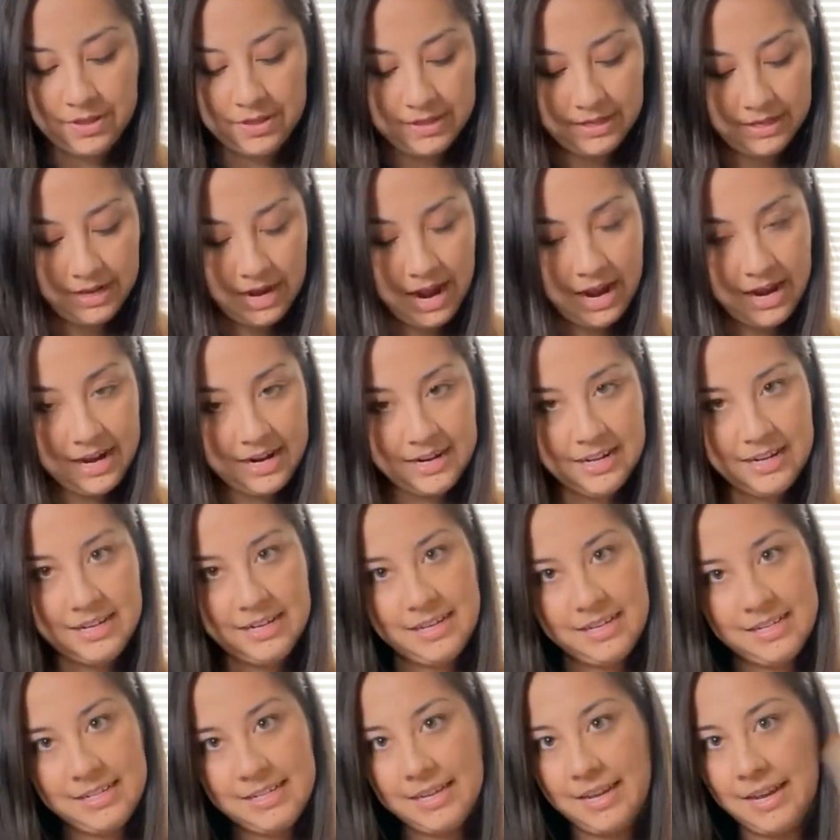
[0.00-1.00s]
that
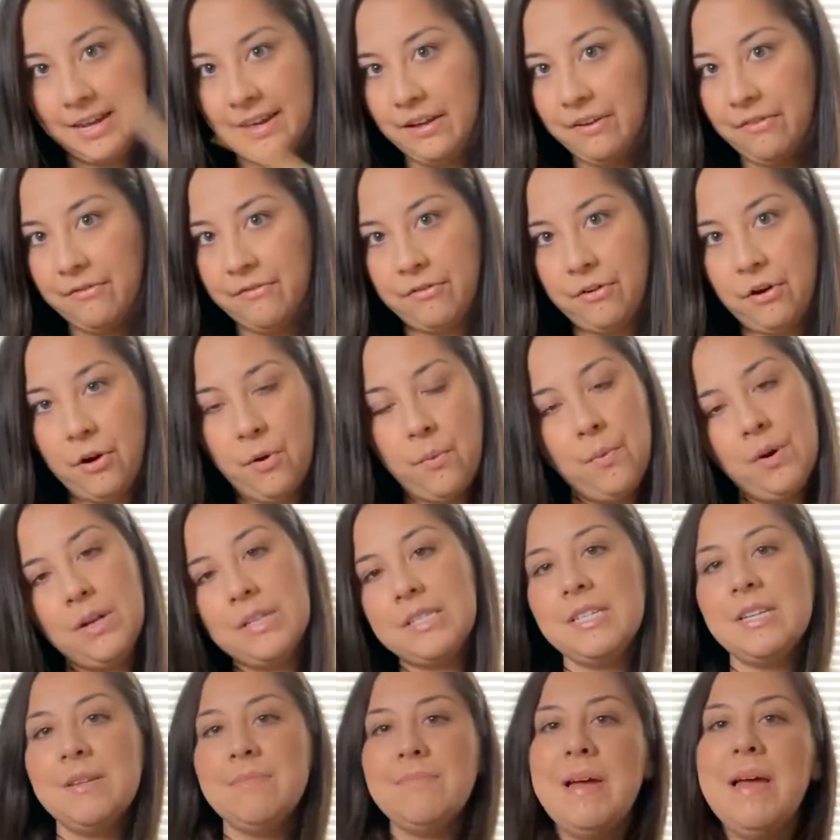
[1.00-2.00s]
is it for
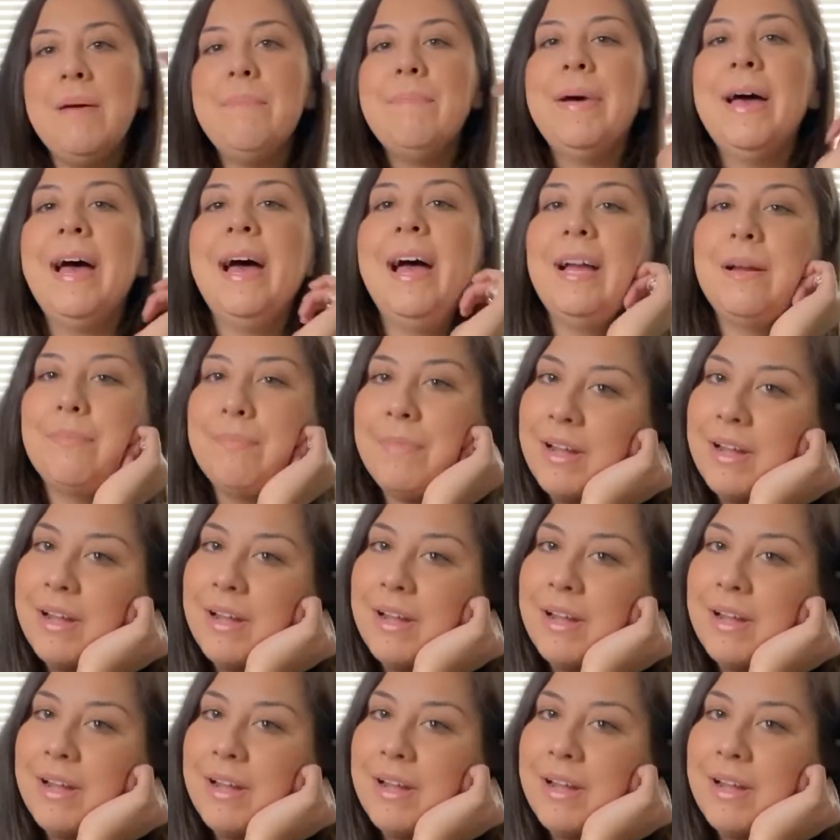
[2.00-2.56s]
what's in my bag,